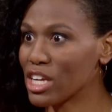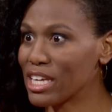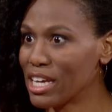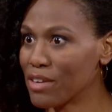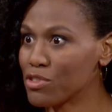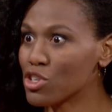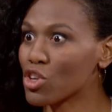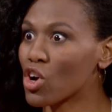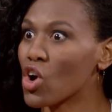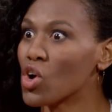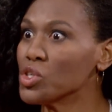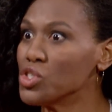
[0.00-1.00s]
a gift to the
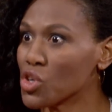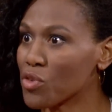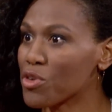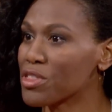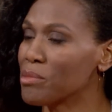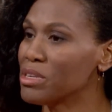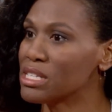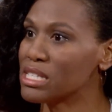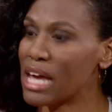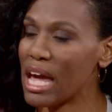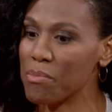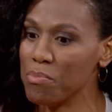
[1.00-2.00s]
culture for them to see
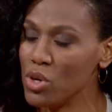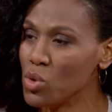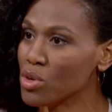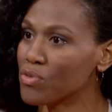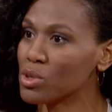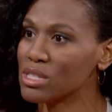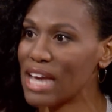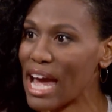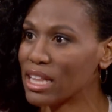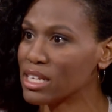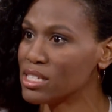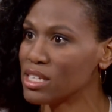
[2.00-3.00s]
a beautiful,
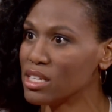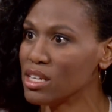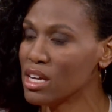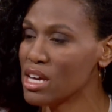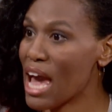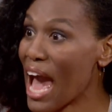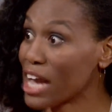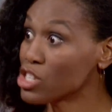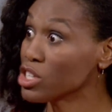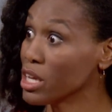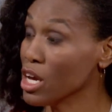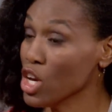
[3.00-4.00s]
talented.
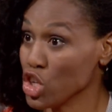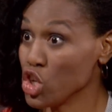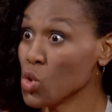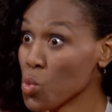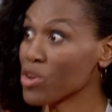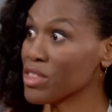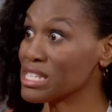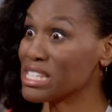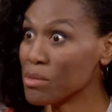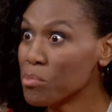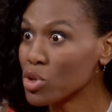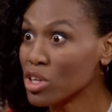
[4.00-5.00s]
Actually, you were the
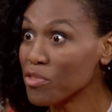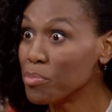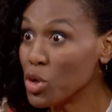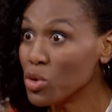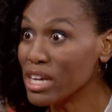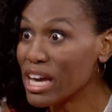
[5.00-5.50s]
symbol of beauty,